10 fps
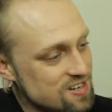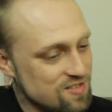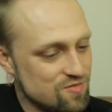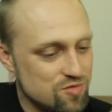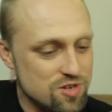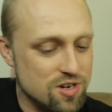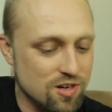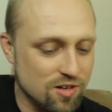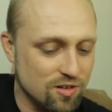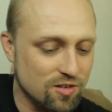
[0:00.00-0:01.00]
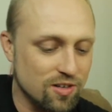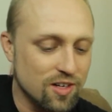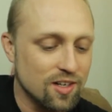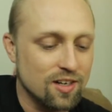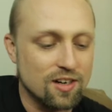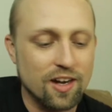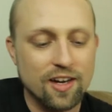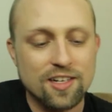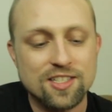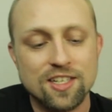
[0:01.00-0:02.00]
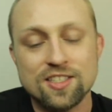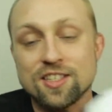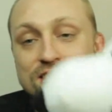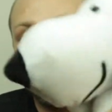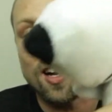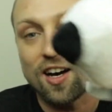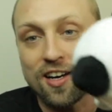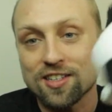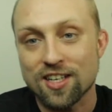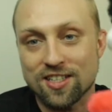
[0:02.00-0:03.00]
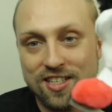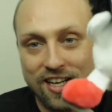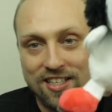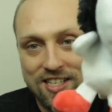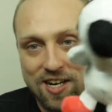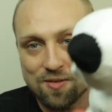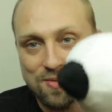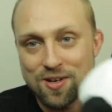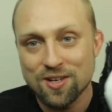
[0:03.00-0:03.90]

Whoa. Okay, and it says, he's got skates on him.